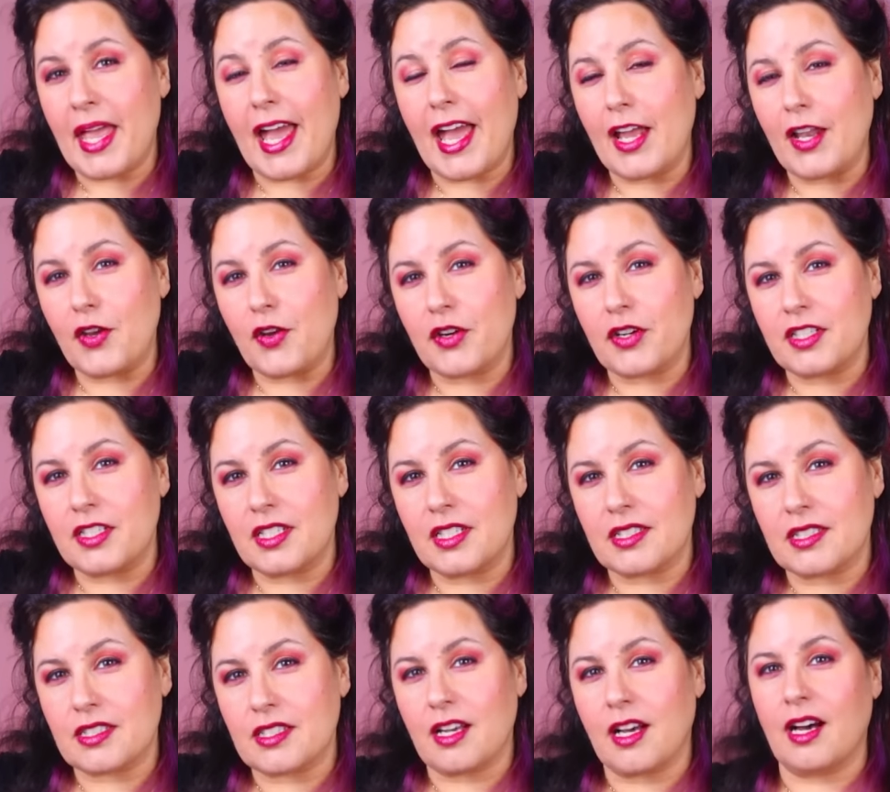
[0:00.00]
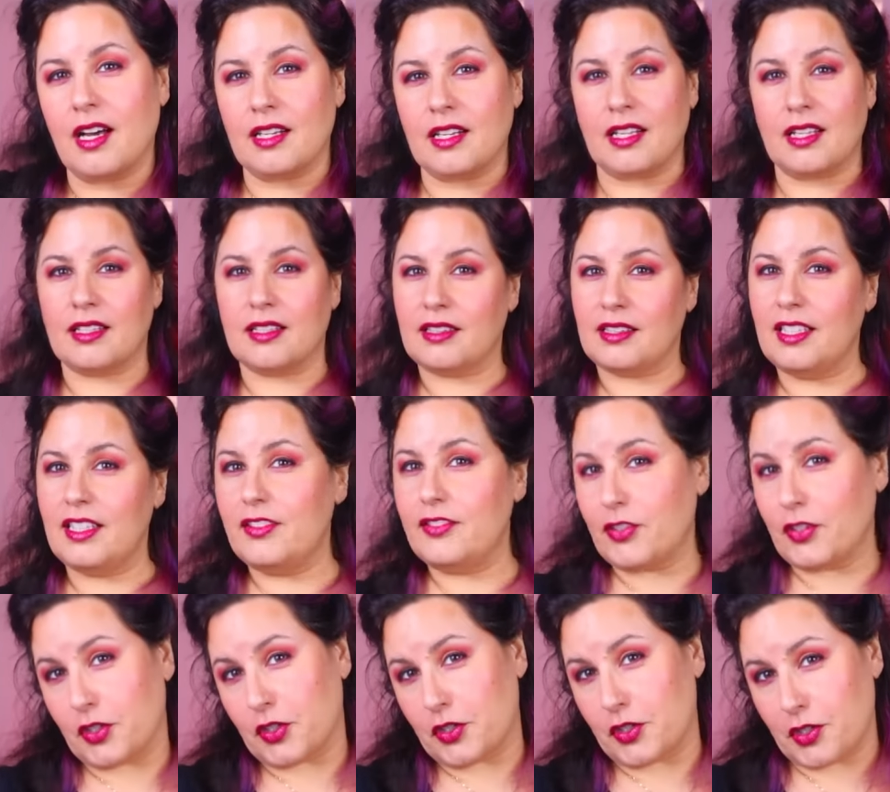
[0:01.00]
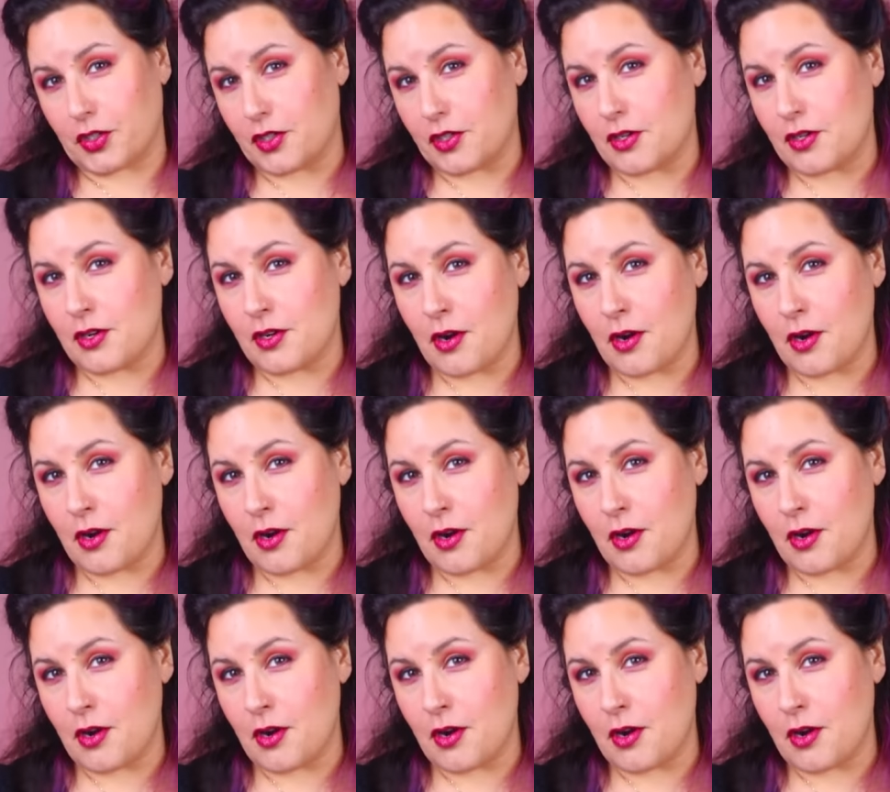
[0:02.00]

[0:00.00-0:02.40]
and you're just gonna leave her